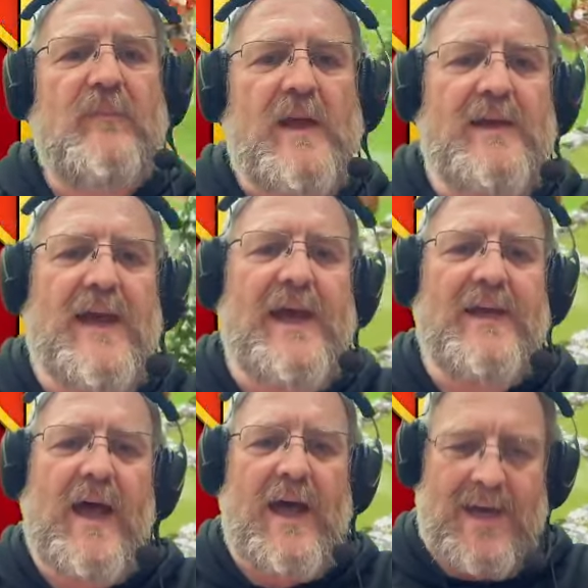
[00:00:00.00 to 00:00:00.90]

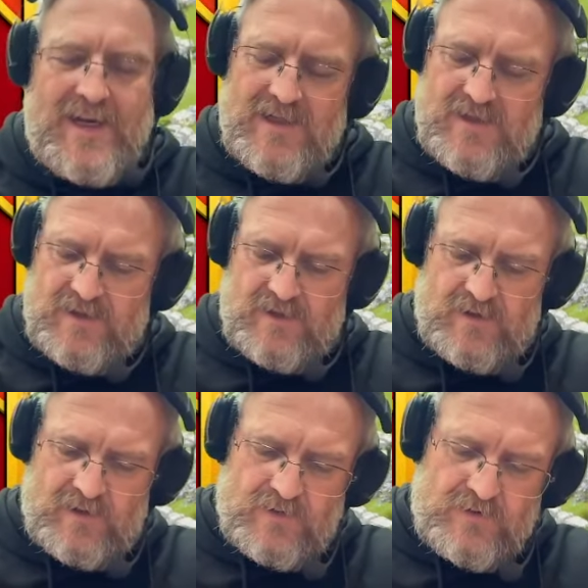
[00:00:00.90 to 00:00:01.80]
Lena,
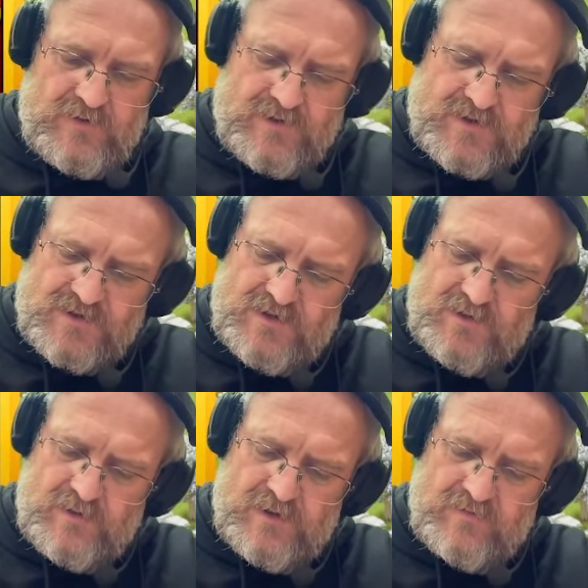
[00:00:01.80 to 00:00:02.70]
hello. Good to see
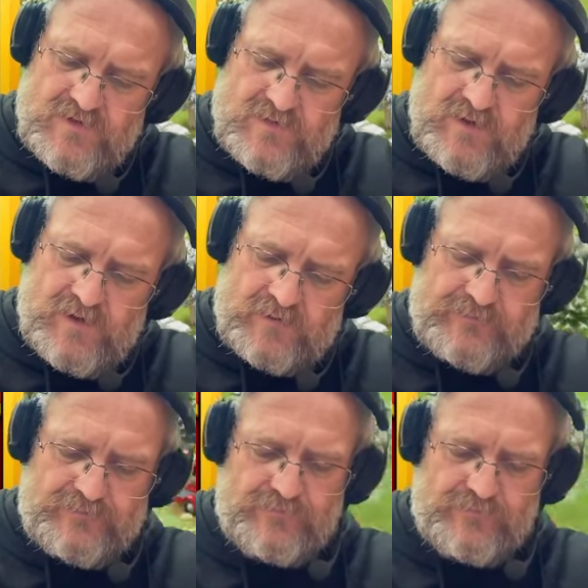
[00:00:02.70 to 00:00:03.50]
you here as well.